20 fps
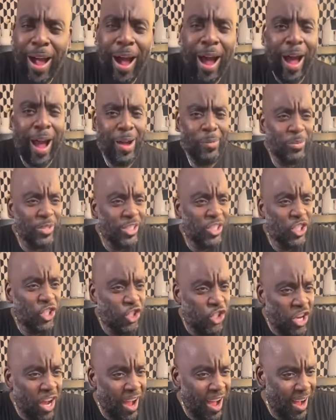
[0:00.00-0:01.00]
I was
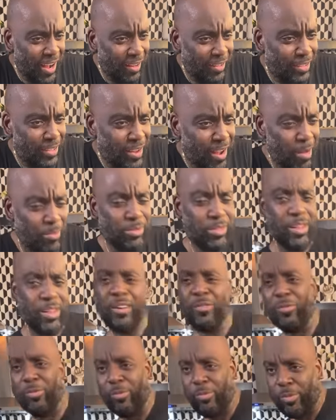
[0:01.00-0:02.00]
shocked. I was
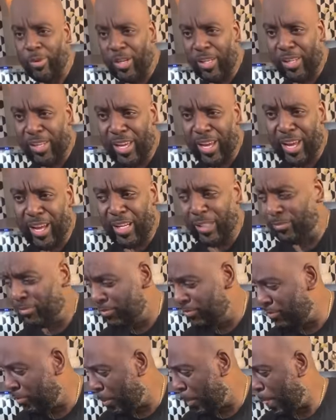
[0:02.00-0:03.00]
like, really?
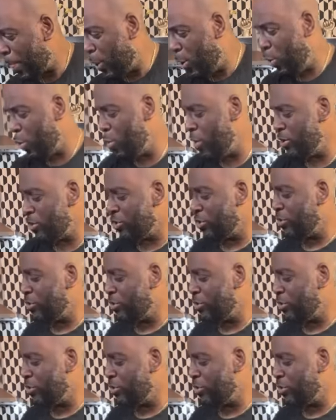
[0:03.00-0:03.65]
Orange